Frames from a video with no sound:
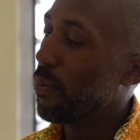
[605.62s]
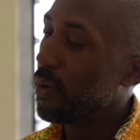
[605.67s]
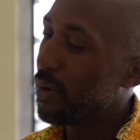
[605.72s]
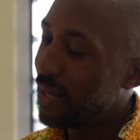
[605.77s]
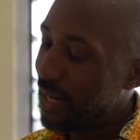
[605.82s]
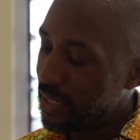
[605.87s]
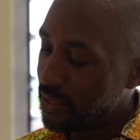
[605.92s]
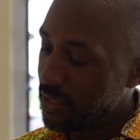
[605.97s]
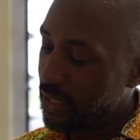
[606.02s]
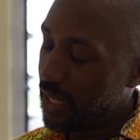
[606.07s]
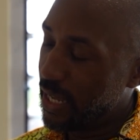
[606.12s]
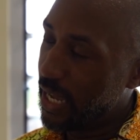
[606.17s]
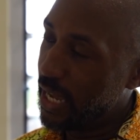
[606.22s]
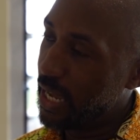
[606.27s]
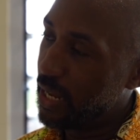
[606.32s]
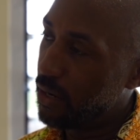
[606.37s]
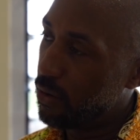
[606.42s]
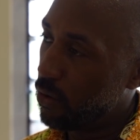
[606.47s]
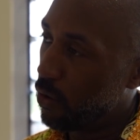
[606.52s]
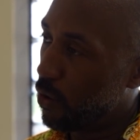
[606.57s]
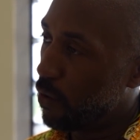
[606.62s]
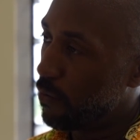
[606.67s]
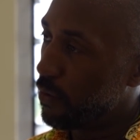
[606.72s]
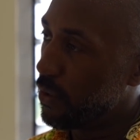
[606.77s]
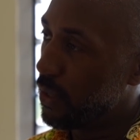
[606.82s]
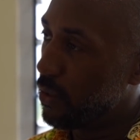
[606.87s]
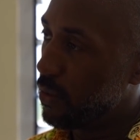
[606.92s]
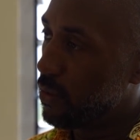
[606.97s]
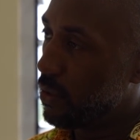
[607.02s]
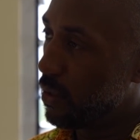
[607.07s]
we're going to actually hand
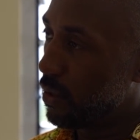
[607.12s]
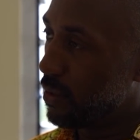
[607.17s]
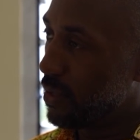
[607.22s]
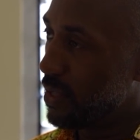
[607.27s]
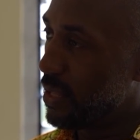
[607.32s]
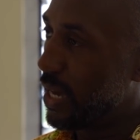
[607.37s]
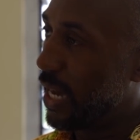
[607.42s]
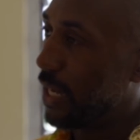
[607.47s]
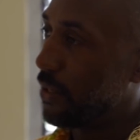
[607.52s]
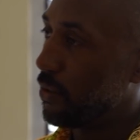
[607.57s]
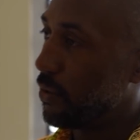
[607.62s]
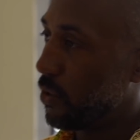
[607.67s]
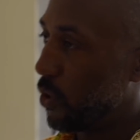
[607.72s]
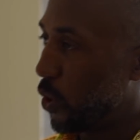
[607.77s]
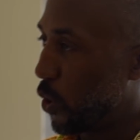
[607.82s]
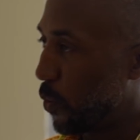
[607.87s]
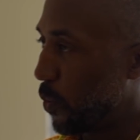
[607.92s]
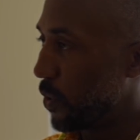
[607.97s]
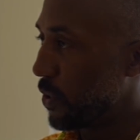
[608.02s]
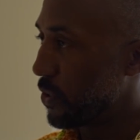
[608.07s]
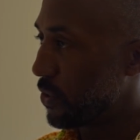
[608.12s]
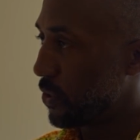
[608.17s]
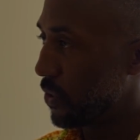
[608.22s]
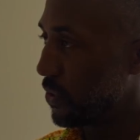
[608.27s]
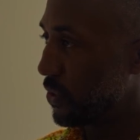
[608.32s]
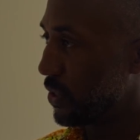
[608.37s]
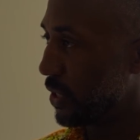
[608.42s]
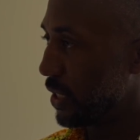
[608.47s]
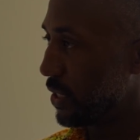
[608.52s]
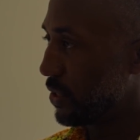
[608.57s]
over that to the homeowner
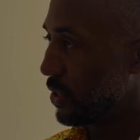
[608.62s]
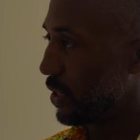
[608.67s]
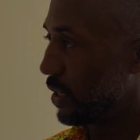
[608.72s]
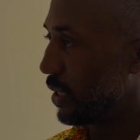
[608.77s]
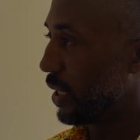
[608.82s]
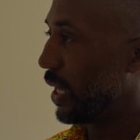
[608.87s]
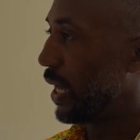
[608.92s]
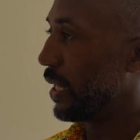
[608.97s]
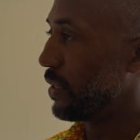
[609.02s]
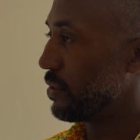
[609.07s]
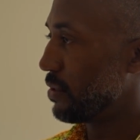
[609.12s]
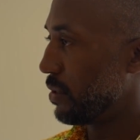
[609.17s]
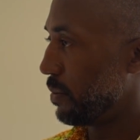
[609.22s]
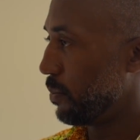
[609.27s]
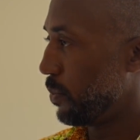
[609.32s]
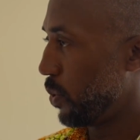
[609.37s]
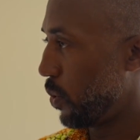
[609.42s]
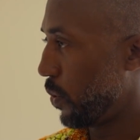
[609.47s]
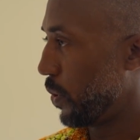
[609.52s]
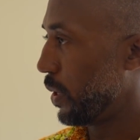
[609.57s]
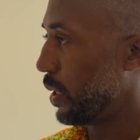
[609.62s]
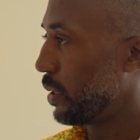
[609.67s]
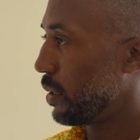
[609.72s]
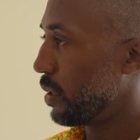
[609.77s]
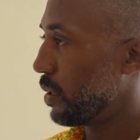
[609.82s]
association at some point.